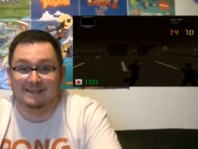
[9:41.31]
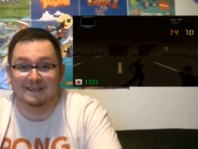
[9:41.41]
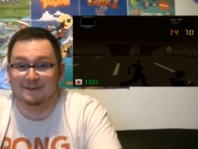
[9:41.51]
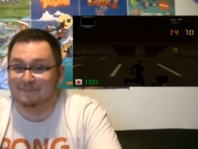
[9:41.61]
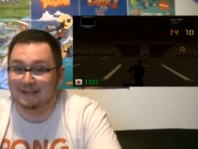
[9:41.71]

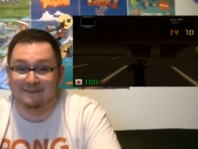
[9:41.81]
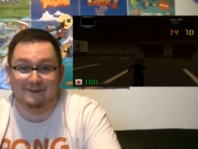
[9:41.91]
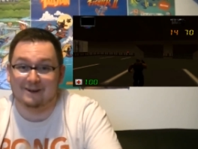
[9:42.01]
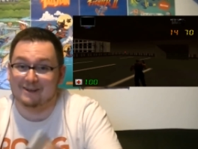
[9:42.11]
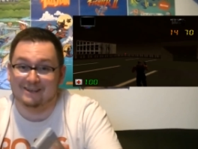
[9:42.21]
doesn't play
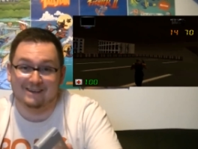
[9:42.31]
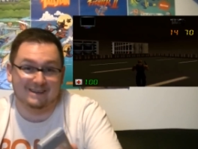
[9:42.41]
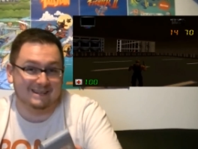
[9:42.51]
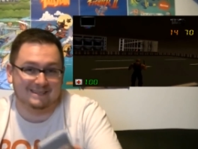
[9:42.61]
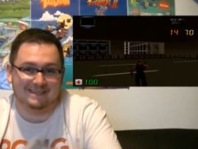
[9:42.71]
very
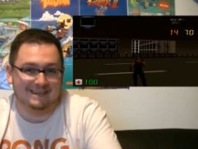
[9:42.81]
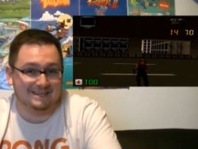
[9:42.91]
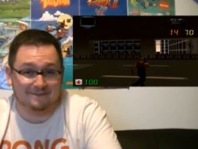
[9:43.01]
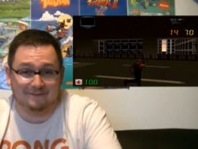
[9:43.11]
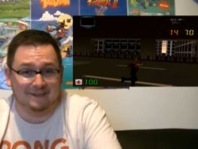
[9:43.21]
good. It's it
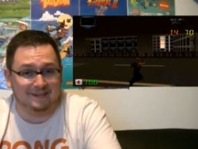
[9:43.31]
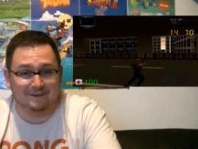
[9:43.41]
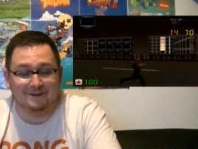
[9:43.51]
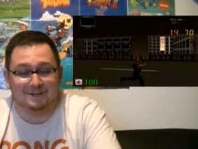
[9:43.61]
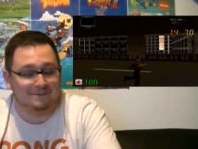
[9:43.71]
doesn't feel like
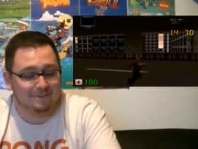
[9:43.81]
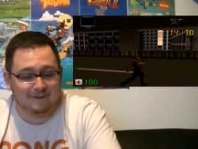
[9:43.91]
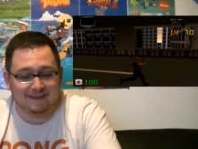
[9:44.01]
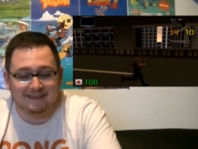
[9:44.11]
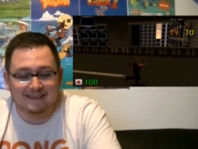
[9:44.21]
Duke Nukem to
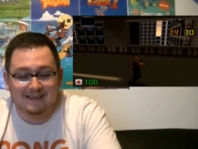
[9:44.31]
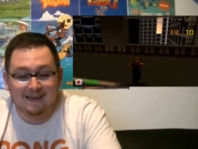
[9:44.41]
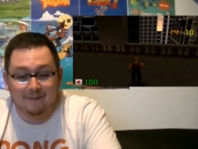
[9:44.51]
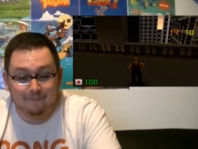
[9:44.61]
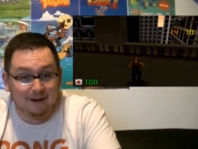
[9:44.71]
me.
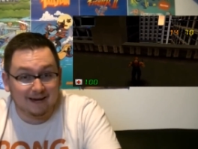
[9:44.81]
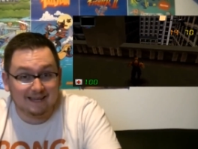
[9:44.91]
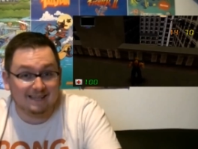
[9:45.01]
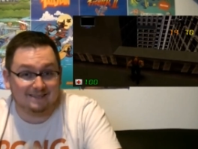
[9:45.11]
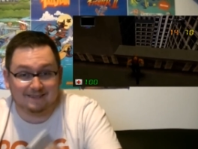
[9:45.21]

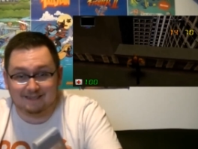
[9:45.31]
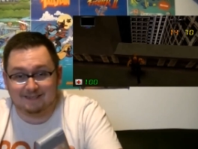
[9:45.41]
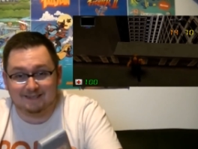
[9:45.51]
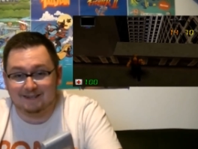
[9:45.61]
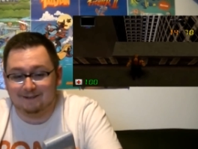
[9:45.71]
But it's it's
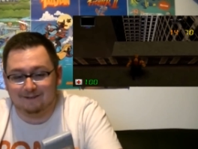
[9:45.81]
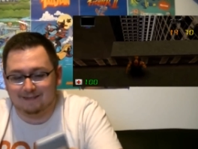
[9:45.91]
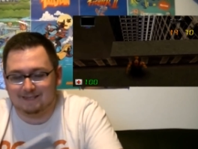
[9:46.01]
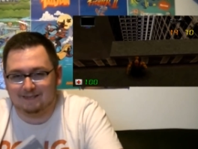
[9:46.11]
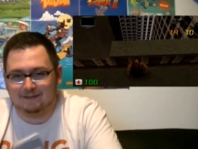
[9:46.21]
still
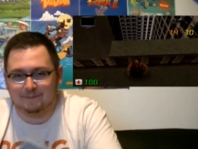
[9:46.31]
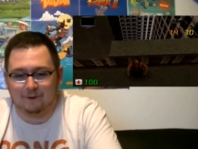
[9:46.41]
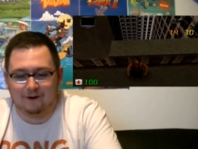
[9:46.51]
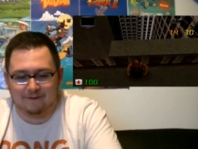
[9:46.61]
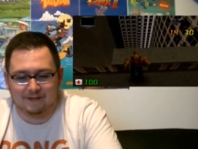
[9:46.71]
it's it's a
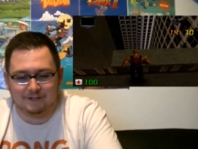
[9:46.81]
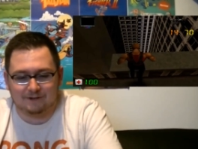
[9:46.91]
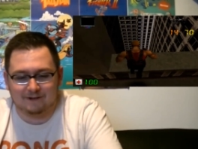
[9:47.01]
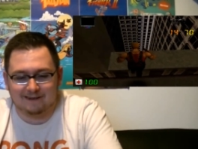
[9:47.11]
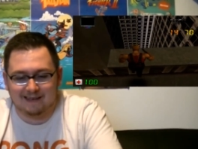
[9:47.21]
part of
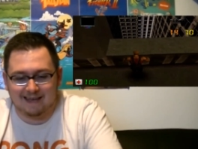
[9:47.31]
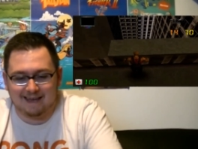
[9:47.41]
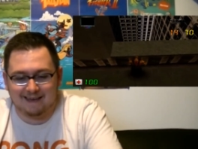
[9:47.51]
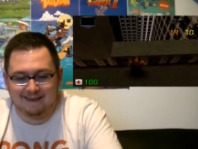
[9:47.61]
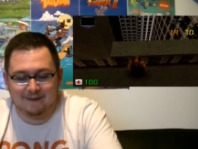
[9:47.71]
history,
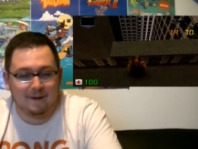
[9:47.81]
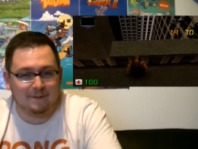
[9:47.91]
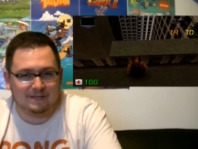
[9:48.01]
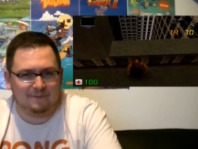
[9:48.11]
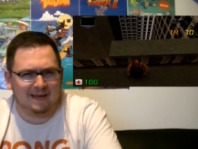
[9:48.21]
and it might
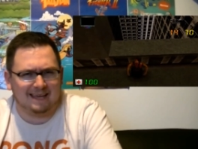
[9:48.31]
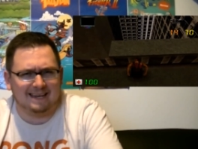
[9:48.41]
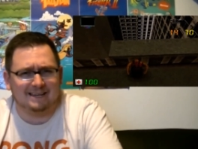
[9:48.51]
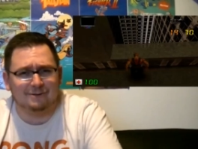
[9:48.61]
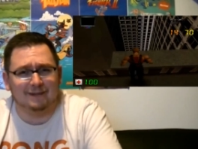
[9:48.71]
be something I get
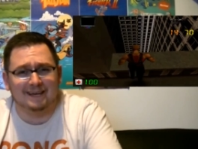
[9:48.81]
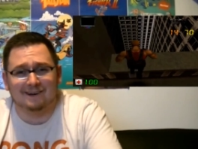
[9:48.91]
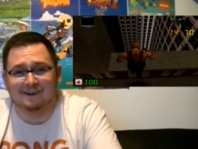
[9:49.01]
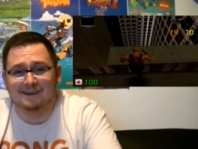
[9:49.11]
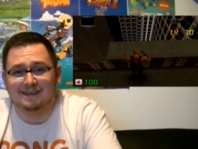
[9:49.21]
into
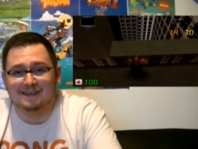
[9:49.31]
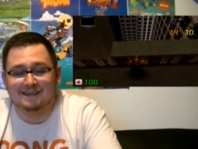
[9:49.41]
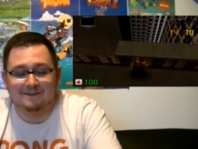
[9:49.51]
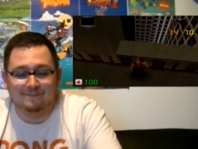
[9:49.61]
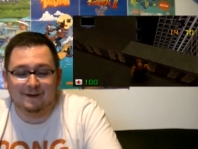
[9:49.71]
later.
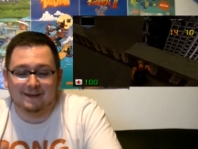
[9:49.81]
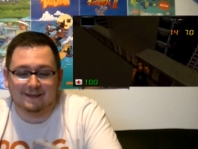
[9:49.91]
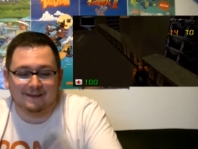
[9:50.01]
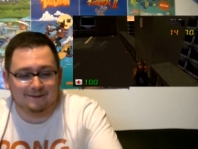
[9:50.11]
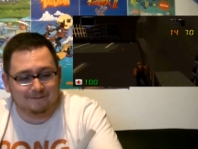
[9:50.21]
But
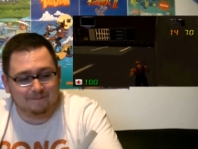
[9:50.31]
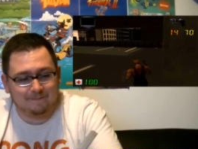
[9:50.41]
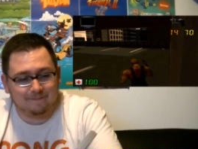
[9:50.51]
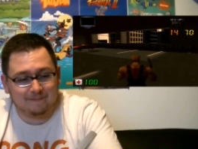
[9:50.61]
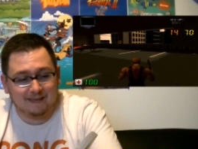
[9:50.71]
uh,
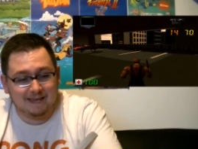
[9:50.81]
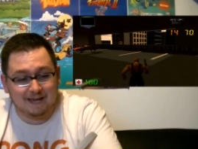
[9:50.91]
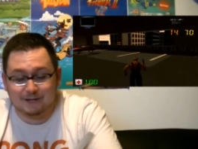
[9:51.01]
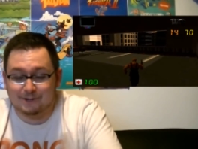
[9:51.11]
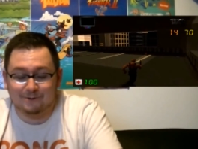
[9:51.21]

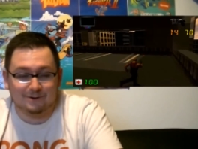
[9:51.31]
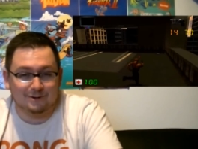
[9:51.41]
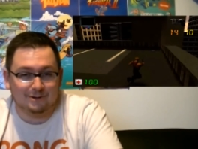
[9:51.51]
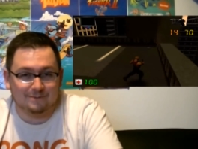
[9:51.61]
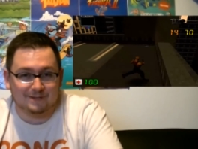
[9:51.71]
yeah, Duke
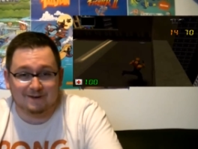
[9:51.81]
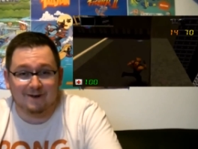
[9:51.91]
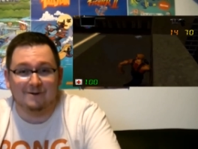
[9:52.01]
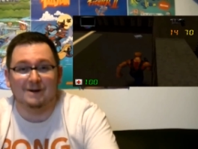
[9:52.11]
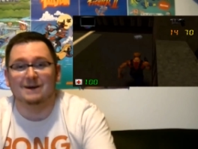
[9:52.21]
Nukem
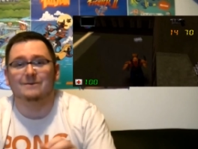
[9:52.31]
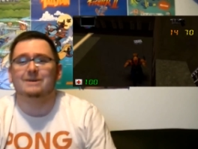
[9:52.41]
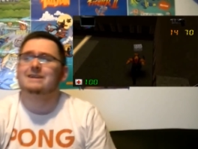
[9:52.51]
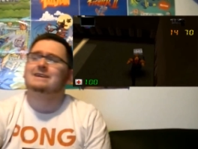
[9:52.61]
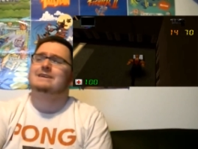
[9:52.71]
Zero
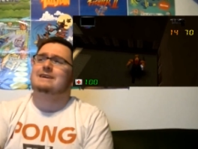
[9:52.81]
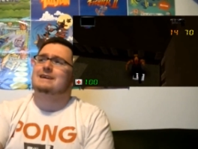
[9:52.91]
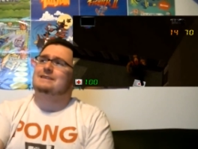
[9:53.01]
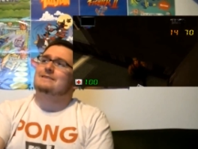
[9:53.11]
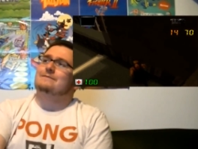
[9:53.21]
Hour. Uh,
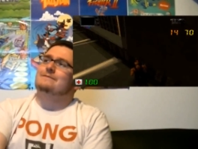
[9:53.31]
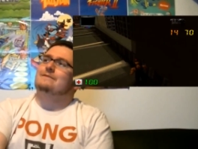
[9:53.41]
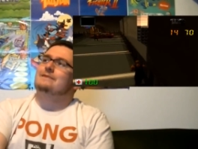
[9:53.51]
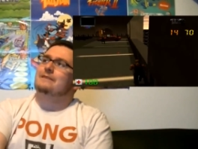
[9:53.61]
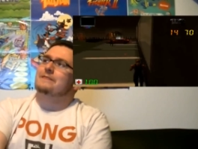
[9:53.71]
it, it
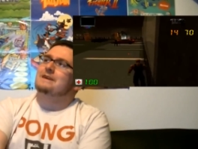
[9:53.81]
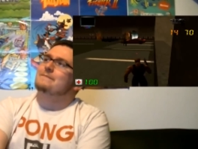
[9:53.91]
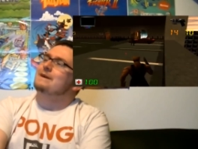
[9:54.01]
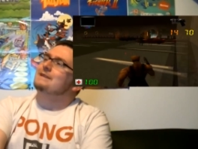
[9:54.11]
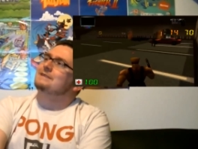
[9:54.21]

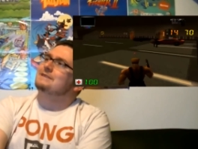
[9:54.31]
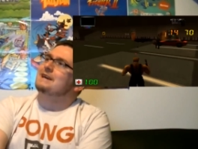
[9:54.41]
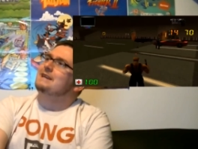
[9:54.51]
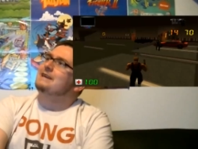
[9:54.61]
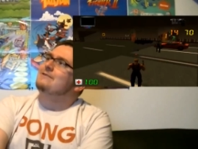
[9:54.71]
thinking about it, it's, it's
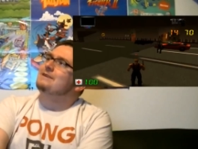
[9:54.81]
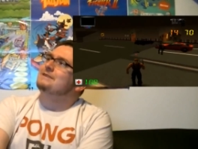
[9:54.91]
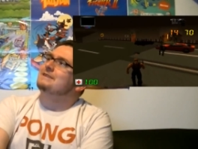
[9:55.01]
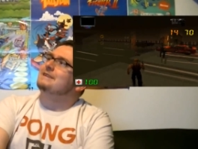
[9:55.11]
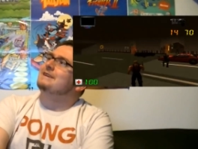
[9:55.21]
kind of
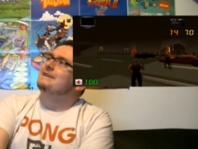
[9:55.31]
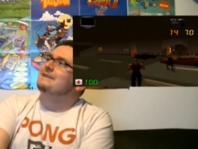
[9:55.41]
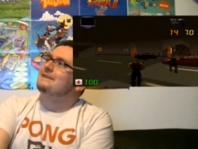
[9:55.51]
interesting